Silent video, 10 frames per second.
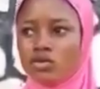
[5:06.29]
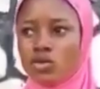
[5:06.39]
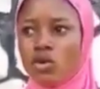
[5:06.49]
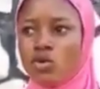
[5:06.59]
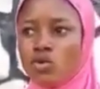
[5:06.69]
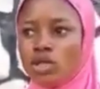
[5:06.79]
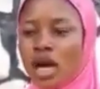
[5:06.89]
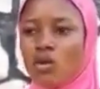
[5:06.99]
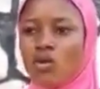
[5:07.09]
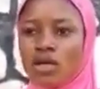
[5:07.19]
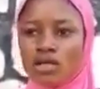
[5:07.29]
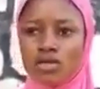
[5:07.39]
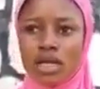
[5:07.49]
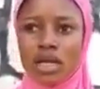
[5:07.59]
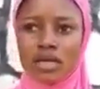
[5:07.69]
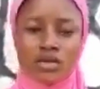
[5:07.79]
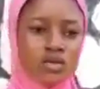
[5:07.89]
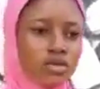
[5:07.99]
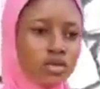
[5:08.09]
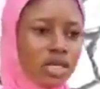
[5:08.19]
actually happened, if this
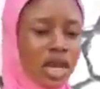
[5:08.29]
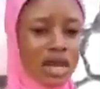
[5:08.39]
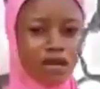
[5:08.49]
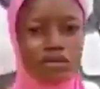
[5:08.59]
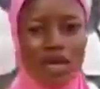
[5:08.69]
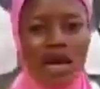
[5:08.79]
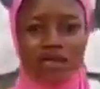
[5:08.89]
is true,